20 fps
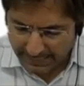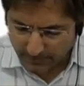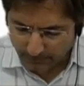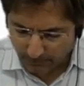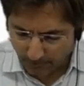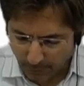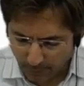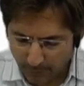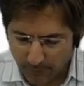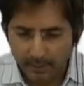
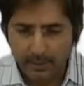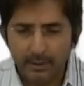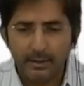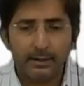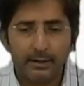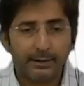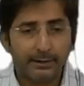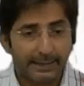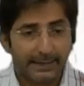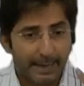for
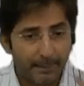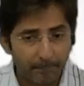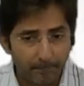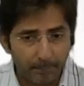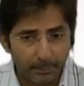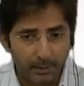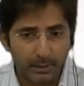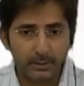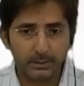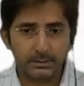
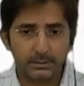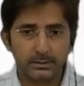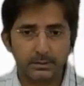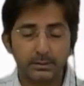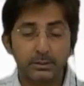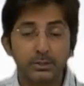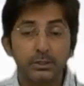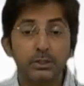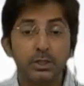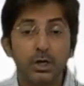
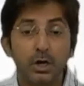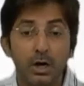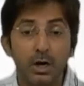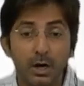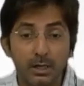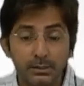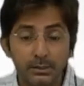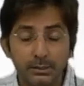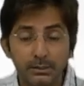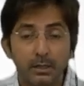temples,
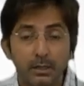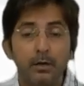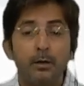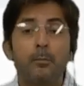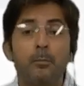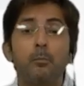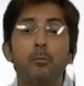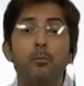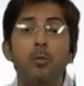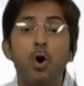church,
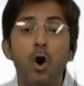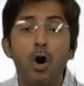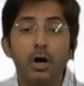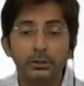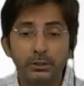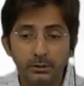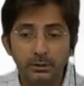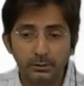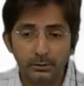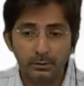
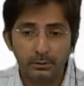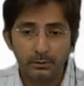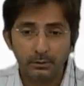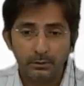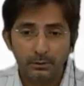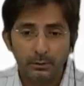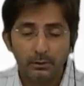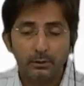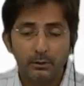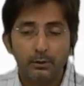mosque,
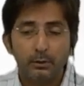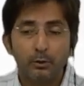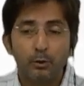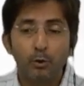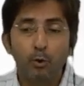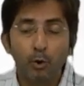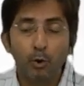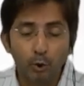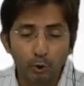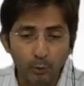
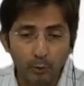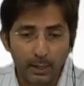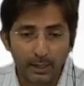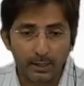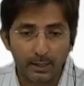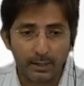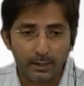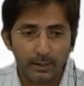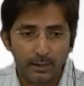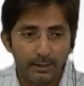
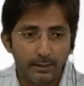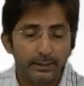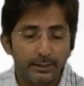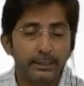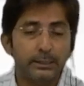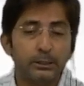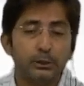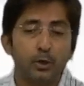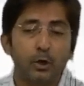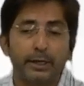gurudwara,
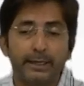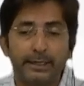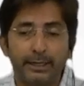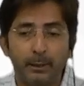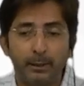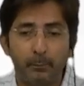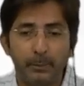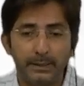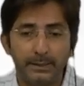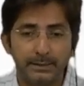
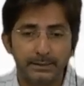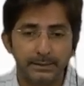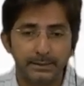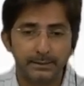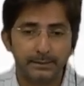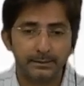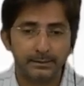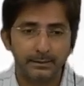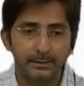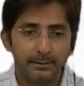historical
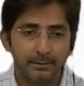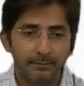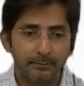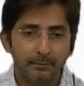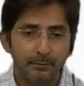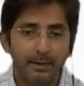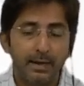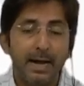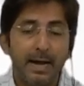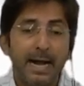places.
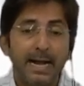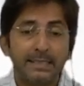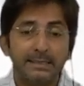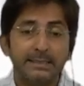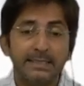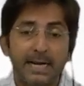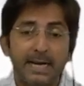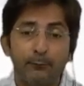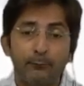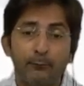I
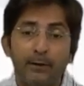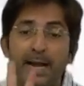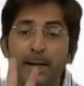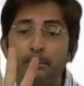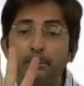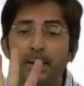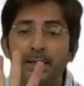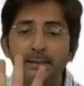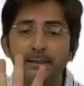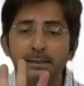said 5
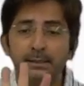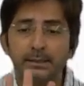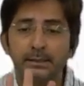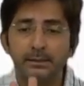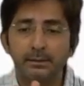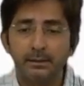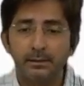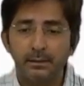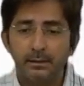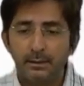
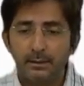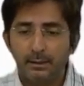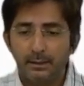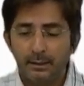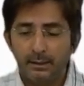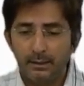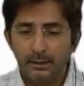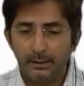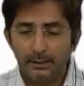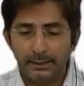places.
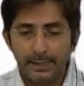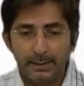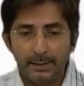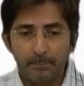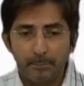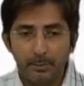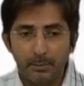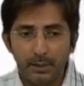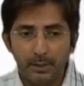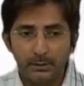
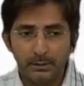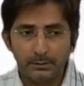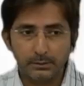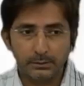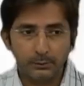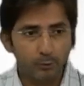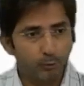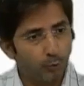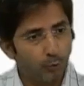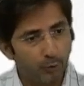Temples,
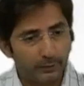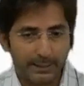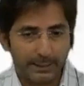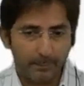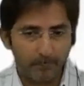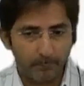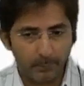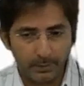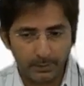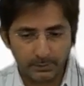you know
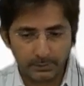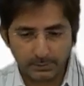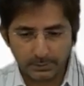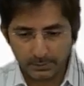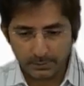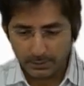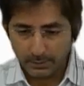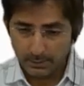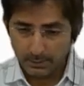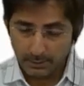temples,
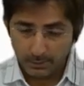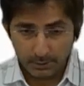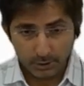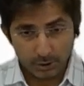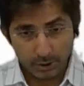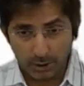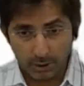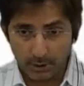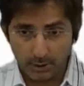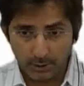
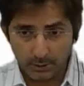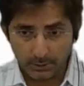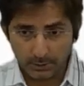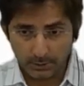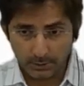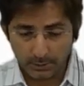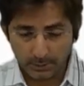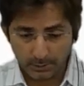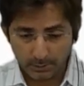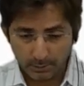church,
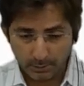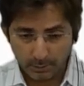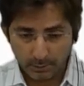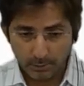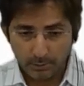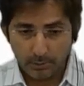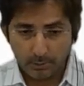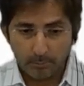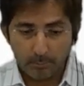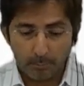
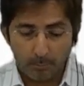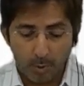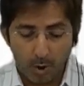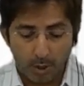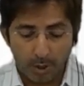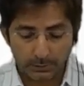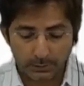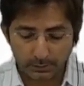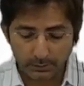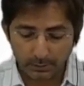
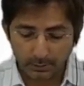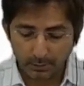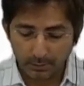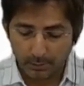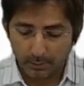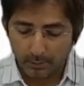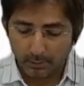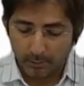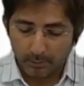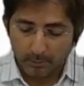mosque.
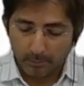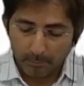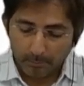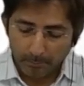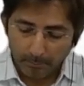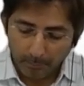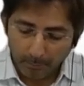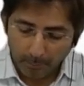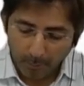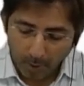
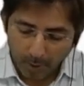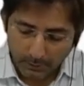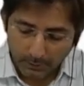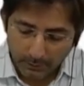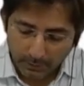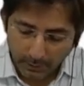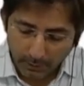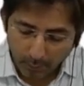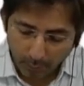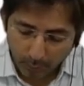
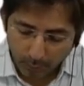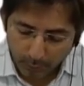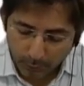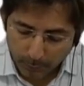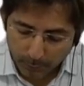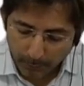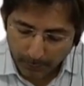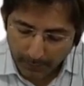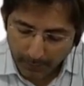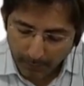Mosque, how do you
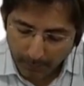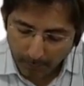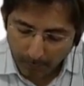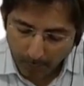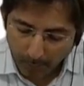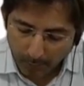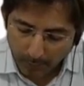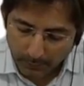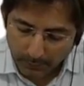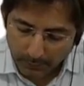spell
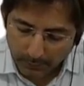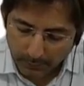mosque?